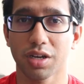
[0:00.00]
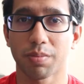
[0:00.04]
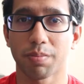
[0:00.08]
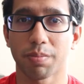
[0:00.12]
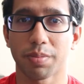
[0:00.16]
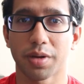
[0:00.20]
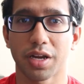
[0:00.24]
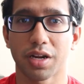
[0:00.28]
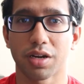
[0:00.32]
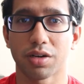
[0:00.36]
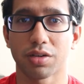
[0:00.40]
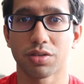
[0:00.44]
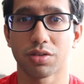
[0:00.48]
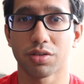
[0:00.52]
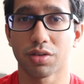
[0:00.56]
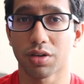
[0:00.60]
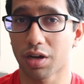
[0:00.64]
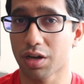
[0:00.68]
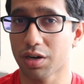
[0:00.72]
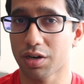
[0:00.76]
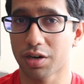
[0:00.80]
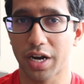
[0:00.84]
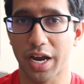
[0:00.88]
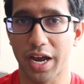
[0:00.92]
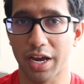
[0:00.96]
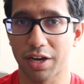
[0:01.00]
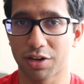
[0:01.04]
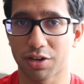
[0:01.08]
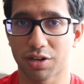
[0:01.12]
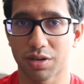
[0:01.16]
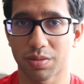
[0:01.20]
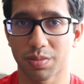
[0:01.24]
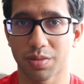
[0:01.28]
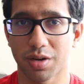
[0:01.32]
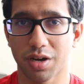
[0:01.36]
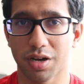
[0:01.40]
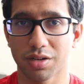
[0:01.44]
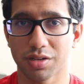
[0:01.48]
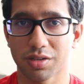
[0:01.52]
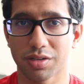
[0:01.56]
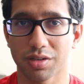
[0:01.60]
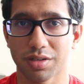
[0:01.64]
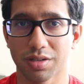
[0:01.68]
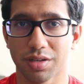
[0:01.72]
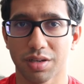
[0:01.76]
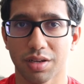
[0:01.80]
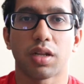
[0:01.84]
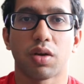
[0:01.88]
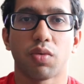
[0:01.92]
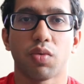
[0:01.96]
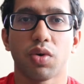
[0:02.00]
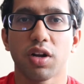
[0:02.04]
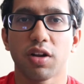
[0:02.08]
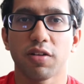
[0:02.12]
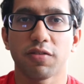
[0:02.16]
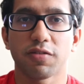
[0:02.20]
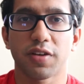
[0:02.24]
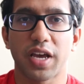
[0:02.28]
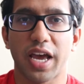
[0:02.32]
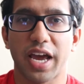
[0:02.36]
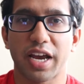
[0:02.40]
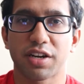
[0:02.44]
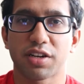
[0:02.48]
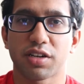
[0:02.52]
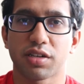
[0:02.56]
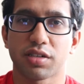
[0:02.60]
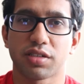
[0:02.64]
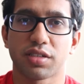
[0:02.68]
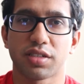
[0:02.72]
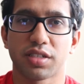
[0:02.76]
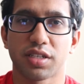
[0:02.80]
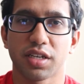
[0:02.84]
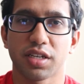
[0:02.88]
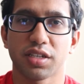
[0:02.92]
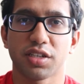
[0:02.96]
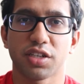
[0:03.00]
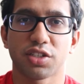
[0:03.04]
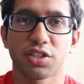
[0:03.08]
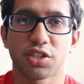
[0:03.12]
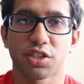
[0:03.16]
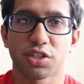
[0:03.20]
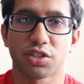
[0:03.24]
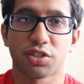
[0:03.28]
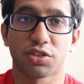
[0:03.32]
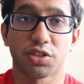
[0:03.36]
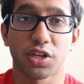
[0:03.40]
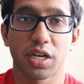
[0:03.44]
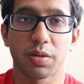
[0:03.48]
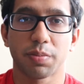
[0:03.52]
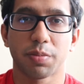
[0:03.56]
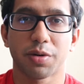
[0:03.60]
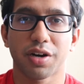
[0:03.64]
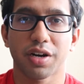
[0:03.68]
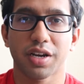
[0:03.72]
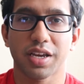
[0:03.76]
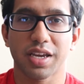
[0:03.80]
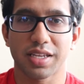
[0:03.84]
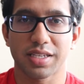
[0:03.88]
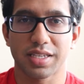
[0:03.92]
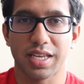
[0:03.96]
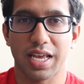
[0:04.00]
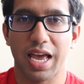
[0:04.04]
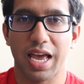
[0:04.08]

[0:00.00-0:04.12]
compared to other Acura models. Now, one of Acura's signature trademark is